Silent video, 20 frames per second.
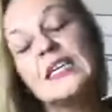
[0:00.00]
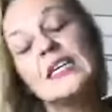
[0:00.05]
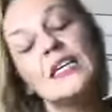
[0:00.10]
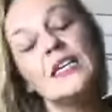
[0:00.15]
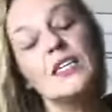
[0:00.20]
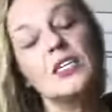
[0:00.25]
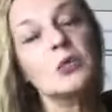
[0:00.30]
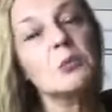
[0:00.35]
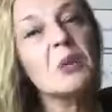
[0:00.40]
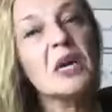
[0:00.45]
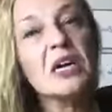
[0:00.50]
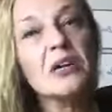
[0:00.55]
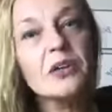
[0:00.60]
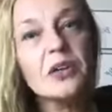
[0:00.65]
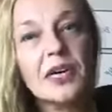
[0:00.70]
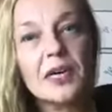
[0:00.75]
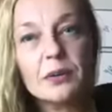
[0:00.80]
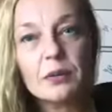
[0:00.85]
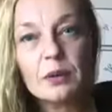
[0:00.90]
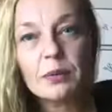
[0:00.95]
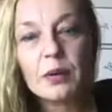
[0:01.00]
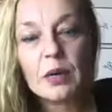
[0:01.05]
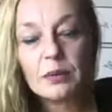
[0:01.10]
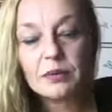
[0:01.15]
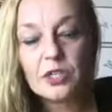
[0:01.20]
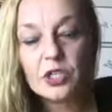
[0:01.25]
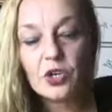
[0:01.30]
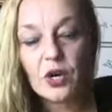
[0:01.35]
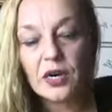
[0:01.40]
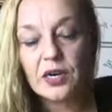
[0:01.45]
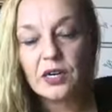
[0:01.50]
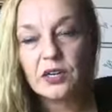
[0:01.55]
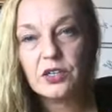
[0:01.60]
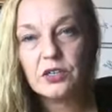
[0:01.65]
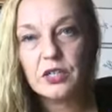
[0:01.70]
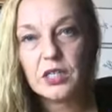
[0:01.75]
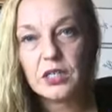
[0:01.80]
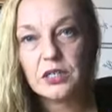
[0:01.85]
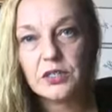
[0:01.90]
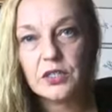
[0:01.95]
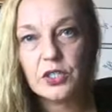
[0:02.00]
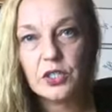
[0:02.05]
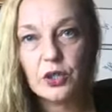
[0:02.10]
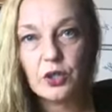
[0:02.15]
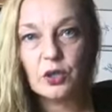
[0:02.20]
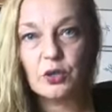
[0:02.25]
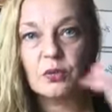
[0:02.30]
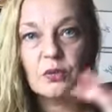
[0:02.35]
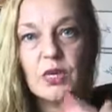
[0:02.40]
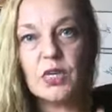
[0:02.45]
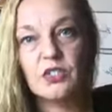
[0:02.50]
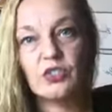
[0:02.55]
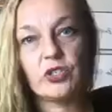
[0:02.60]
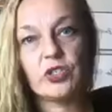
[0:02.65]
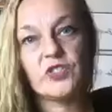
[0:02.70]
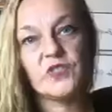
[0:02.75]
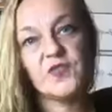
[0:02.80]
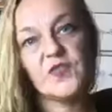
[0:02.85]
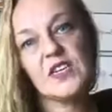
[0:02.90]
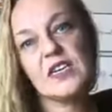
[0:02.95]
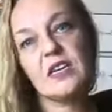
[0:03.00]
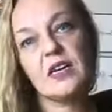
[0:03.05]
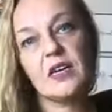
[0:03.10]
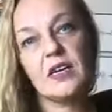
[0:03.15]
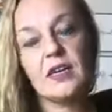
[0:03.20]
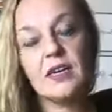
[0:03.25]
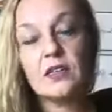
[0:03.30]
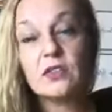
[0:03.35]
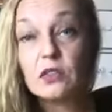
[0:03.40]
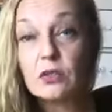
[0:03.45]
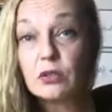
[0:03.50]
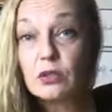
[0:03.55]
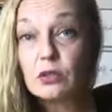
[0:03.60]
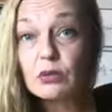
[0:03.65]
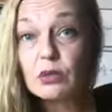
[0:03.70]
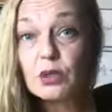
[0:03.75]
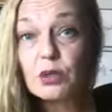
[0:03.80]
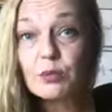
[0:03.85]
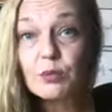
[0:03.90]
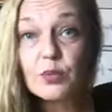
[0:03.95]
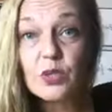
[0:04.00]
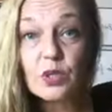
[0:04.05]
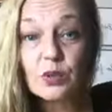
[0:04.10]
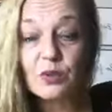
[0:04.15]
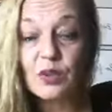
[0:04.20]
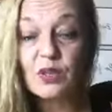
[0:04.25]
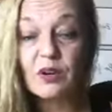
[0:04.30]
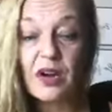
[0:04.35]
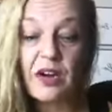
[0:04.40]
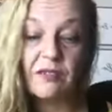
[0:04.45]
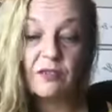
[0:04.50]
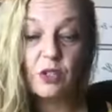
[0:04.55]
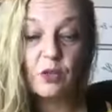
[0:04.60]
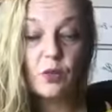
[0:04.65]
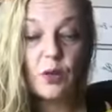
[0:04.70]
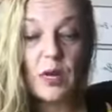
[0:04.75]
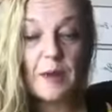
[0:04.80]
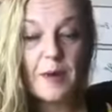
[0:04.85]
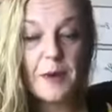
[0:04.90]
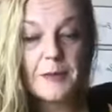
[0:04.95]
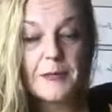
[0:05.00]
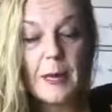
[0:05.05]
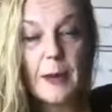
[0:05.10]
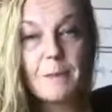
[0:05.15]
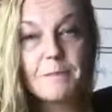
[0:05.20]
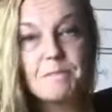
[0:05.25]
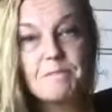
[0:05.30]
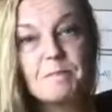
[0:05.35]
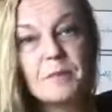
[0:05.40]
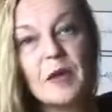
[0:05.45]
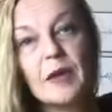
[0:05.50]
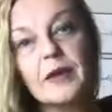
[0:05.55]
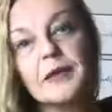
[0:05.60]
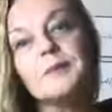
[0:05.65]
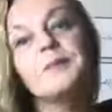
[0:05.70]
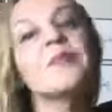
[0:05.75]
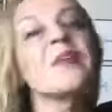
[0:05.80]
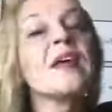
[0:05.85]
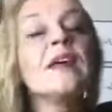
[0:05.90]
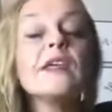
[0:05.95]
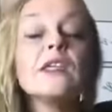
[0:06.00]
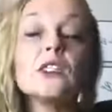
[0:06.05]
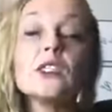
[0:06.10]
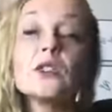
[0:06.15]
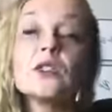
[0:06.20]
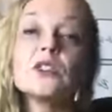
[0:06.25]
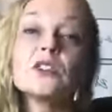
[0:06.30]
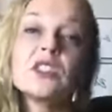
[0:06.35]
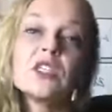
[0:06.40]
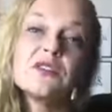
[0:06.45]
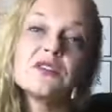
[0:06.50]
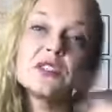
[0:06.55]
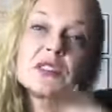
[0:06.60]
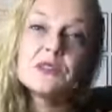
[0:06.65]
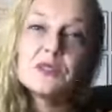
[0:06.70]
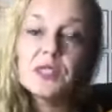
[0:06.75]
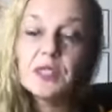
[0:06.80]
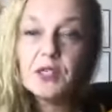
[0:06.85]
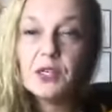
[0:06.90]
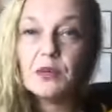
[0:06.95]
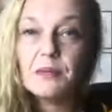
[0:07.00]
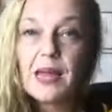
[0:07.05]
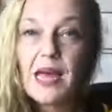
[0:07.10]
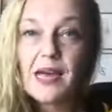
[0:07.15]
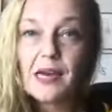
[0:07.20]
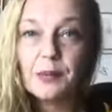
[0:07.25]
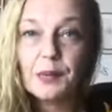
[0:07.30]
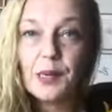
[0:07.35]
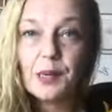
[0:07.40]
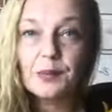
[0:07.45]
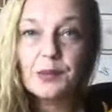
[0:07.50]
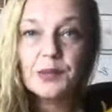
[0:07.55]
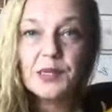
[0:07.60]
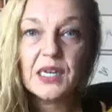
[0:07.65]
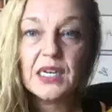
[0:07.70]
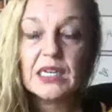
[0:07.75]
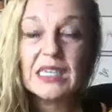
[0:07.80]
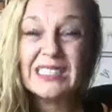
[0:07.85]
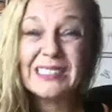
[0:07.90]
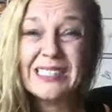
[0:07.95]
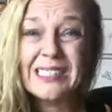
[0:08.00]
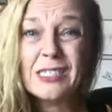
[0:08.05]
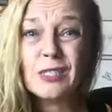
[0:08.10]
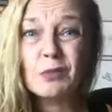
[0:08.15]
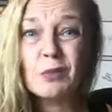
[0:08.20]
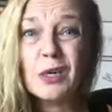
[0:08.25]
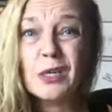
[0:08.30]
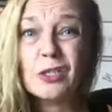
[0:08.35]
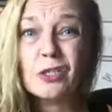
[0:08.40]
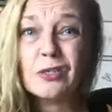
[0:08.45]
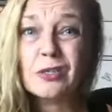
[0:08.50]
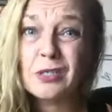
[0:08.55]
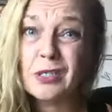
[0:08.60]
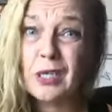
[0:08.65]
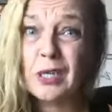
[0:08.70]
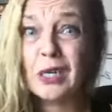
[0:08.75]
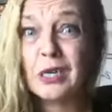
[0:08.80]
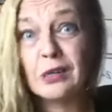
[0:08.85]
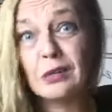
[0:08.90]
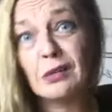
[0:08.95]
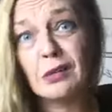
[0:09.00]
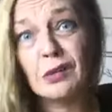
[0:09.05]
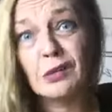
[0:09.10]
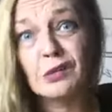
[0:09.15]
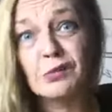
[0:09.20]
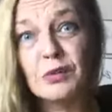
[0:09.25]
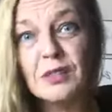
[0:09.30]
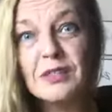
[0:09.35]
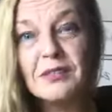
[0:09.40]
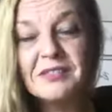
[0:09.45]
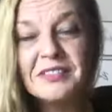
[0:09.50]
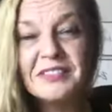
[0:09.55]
Tomorrow, I will probably try to do it on Zoom and just feed it into the group so we don't have to worry about that, okay? So you'll definitely want to go back probably and at least watch the 2nd and 3rd one